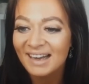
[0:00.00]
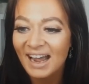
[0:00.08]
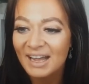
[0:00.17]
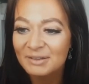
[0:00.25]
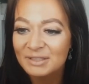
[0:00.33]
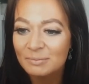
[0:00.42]
I
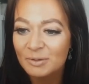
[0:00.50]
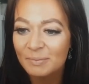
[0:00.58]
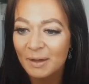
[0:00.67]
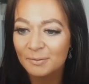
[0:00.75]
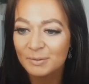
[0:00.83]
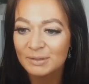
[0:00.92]
used to put
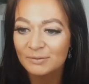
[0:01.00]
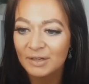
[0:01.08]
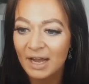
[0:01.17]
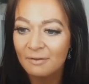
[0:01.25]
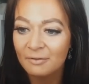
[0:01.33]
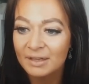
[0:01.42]
boundaries for
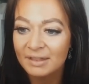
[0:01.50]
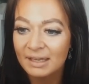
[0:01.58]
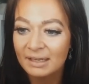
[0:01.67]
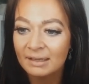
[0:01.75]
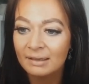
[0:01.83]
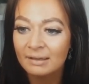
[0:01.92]

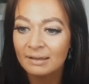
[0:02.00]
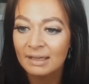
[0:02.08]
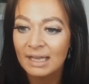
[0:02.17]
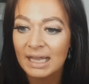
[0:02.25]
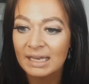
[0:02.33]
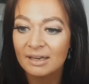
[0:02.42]
everything
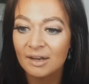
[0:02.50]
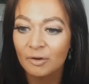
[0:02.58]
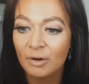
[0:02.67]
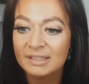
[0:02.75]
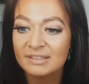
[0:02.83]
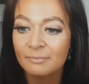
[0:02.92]
in an
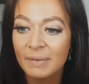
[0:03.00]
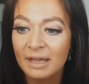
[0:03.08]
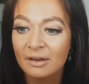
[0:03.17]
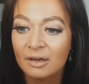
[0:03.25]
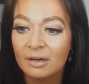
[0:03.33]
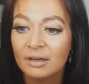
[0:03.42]
aggressive
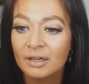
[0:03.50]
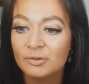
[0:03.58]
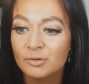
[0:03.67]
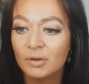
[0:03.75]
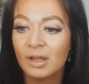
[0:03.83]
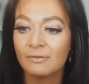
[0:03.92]
manner,
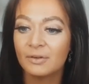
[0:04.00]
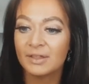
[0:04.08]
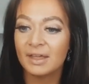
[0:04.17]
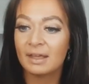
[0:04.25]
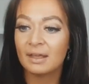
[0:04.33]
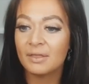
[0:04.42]
control
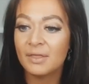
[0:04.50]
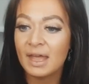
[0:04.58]
everything.